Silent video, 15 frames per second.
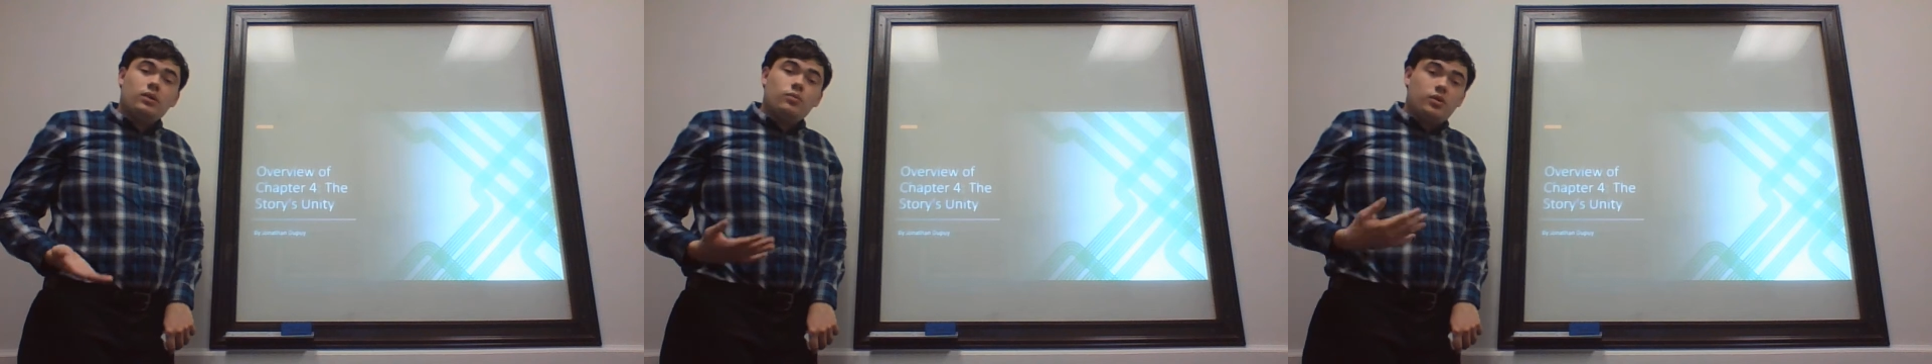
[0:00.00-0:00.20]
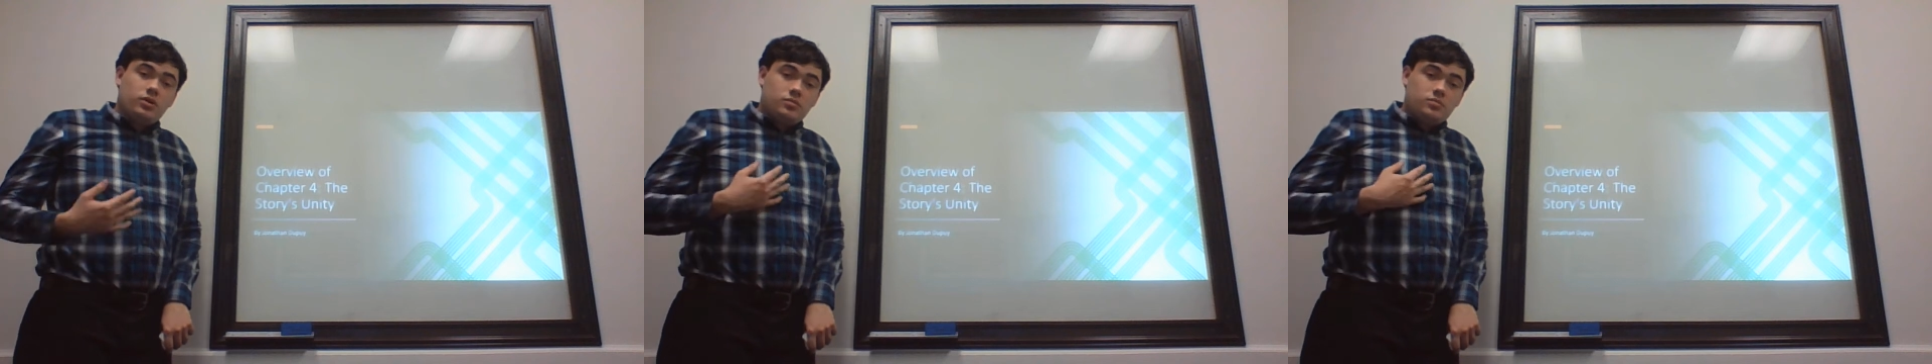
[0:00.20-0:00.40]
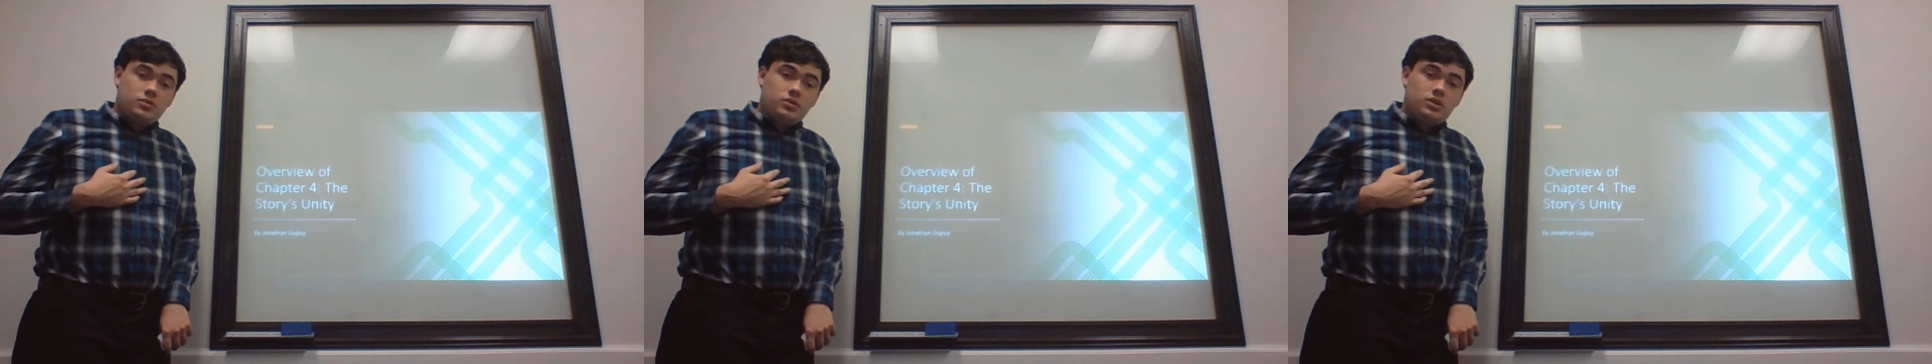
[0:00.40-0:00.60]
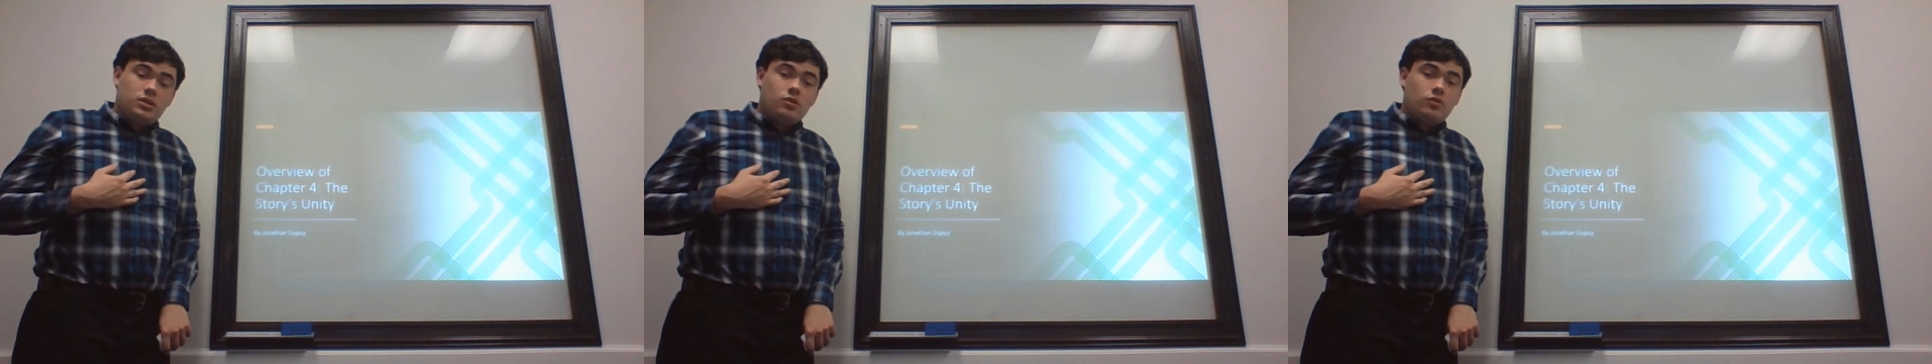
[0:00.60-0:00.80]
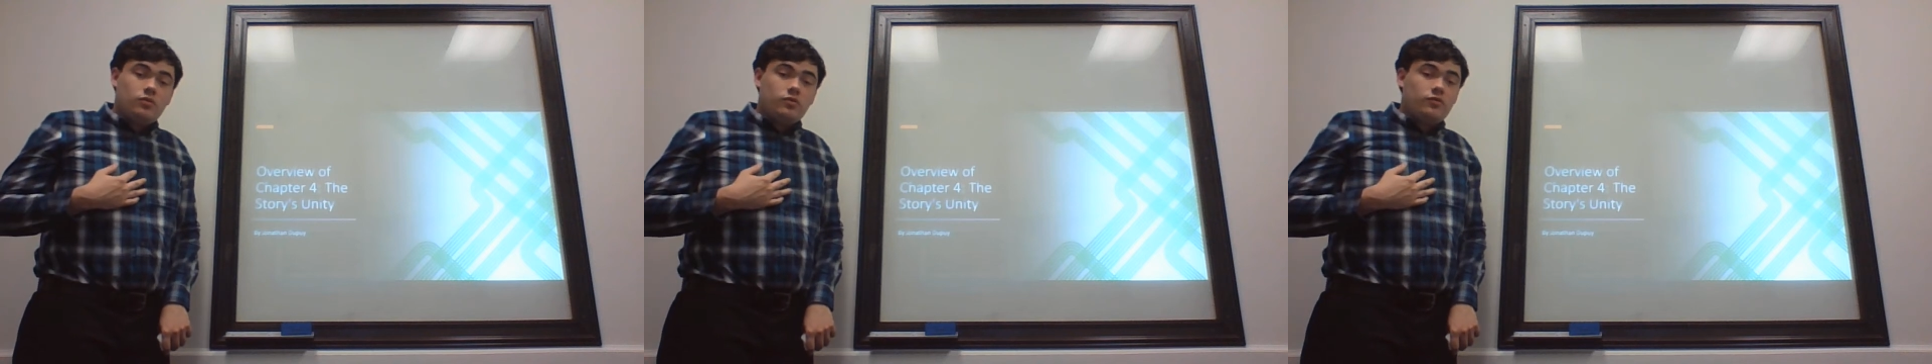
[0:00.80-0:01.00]
and welcome to the
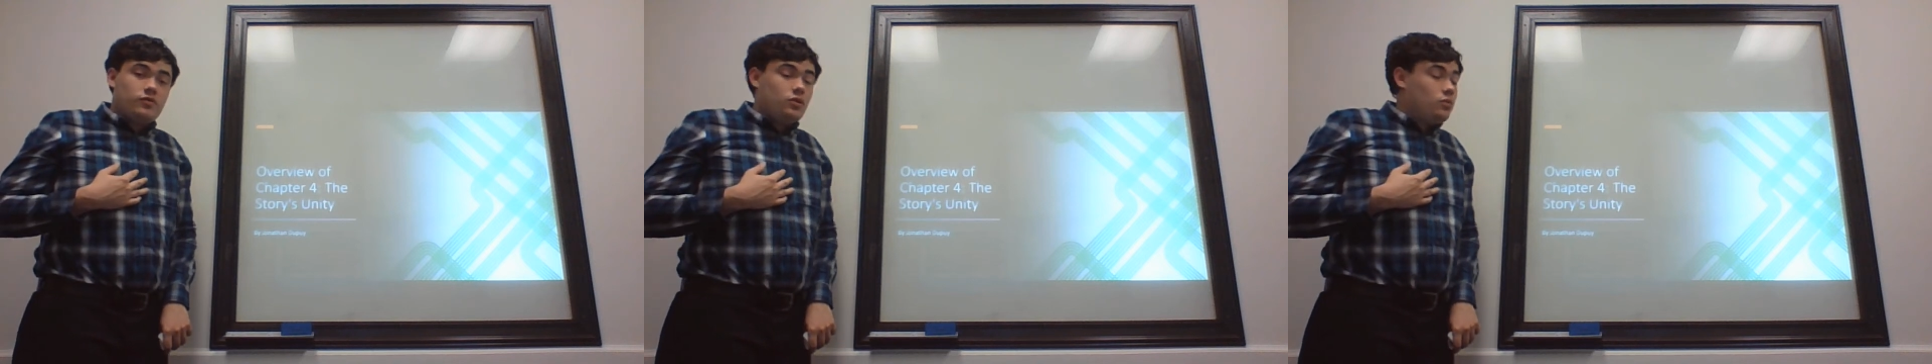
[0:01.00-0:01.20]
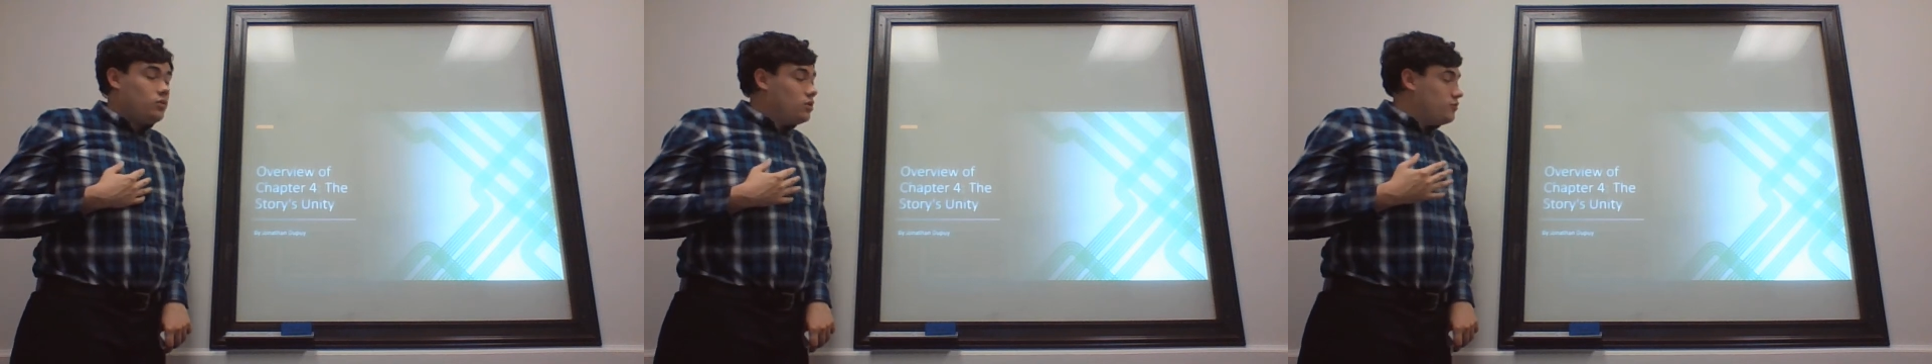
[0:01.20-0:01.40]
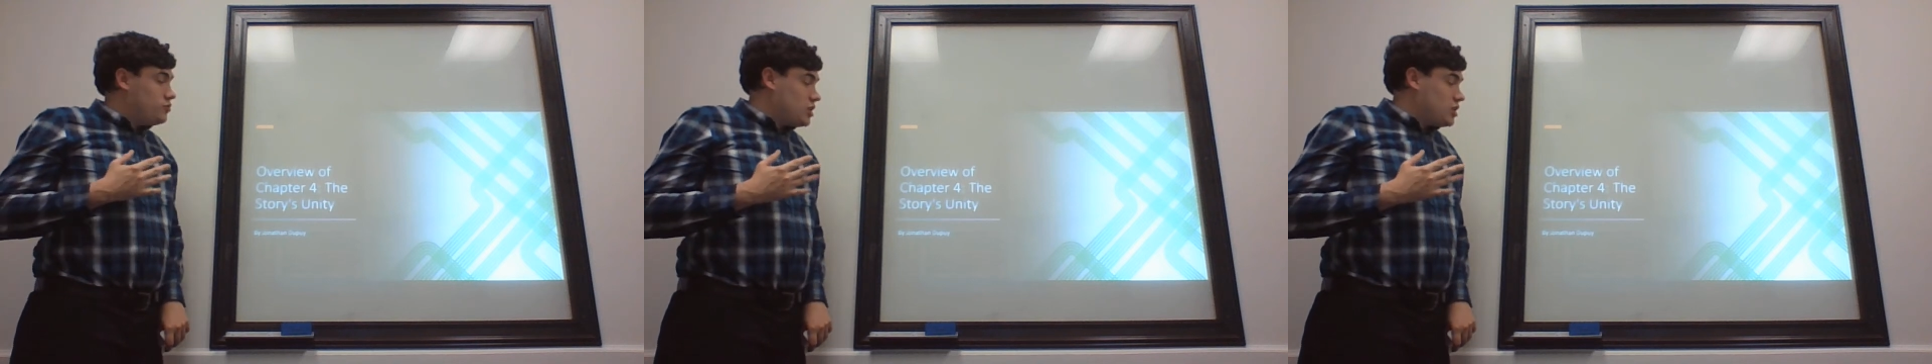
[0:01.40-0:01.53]
overview of